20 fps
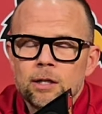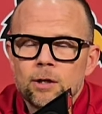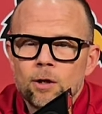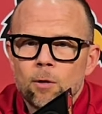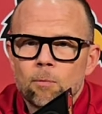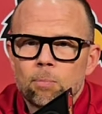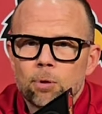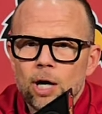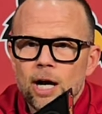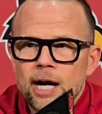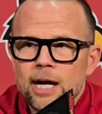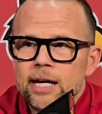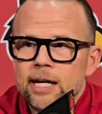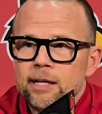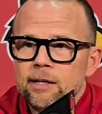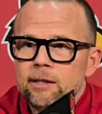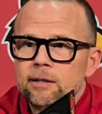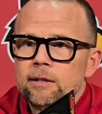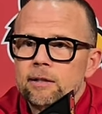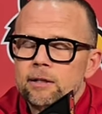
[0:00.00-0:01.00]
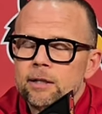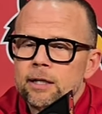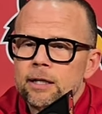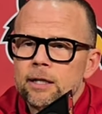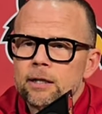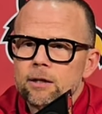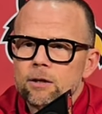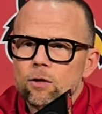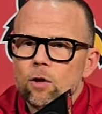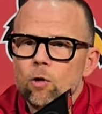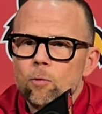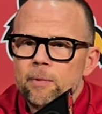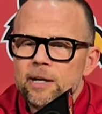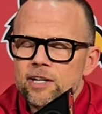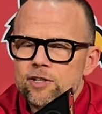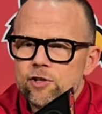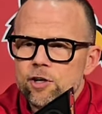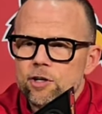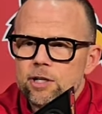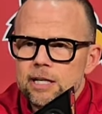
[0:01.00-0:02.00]
You know, Brian
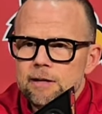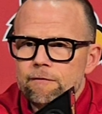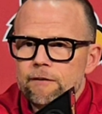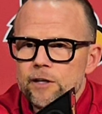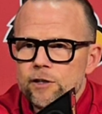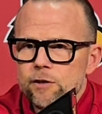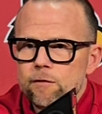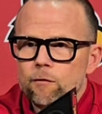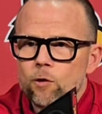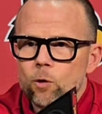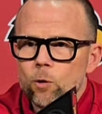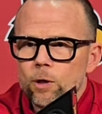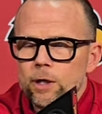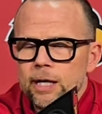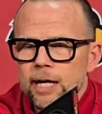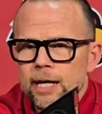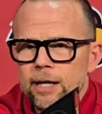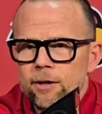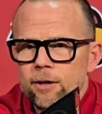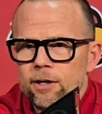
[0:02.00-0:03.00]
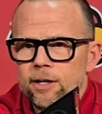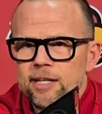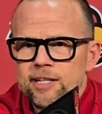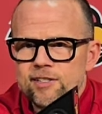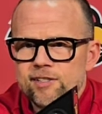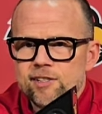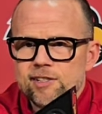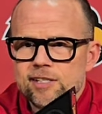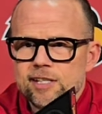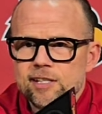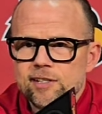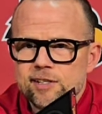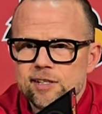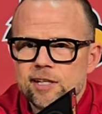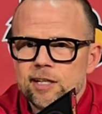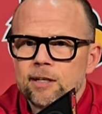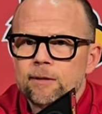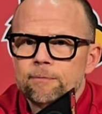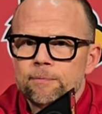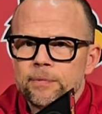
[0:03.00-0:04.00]
Kloman is our defensive coordinator, and his
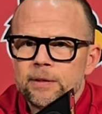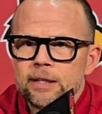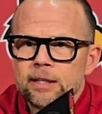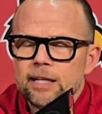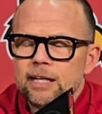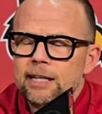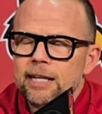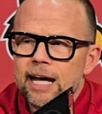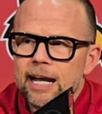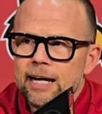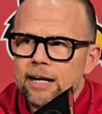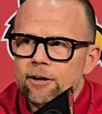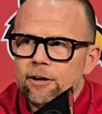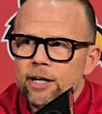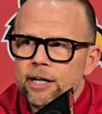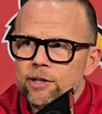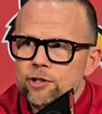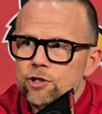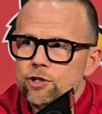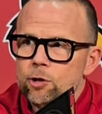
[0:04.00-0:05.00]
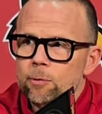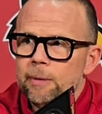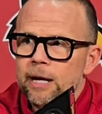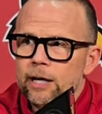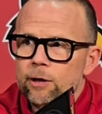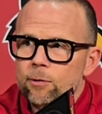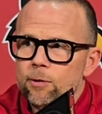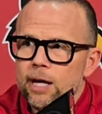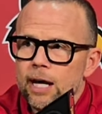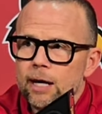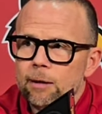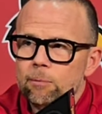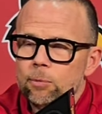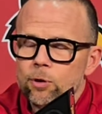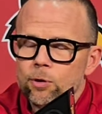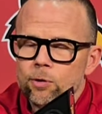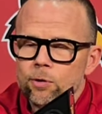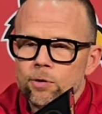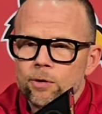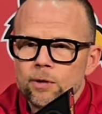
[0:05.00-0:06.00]
assistant in that area is Jermaine
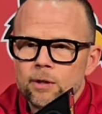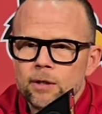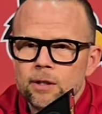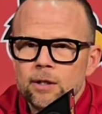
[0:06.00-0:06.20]
Ukegbu.